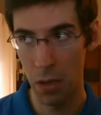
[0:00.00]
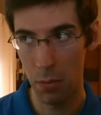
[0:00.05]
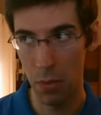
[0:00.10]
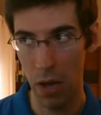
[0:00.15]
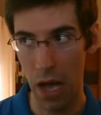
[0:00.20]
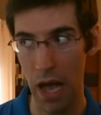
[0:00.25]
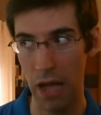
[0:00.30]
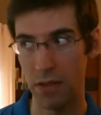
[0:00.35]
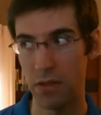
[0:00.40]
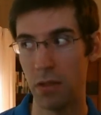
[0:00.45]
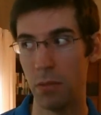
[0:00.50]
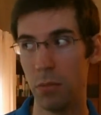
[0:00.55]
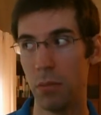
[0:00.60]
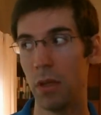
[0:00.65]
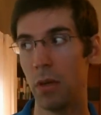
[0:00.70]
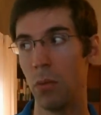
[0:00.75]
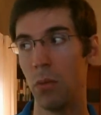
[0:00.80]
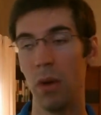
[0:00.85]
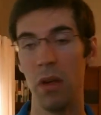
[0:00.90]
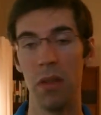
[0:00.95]

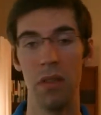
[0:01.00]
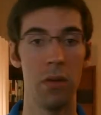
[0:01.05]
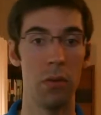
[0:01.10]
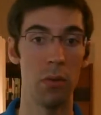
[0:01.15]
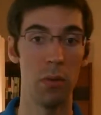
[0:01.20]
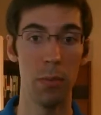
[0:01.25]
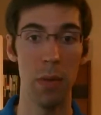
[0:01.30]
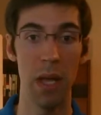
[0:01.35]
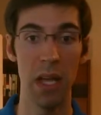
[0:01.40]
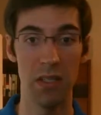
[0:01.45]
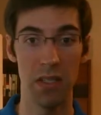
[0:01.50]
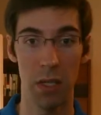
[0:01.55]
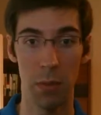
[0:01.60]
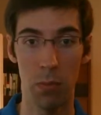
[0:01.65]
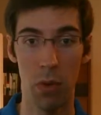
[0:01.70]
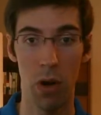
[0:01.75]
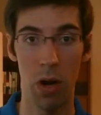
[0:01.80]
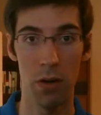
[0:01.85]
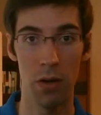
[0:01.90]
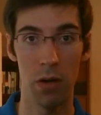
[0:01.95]
possibly with a
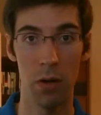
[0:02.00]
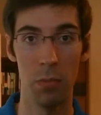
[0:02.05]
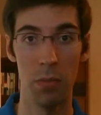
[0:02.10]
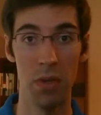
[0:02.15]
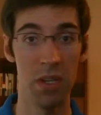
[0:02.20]
romantic partner,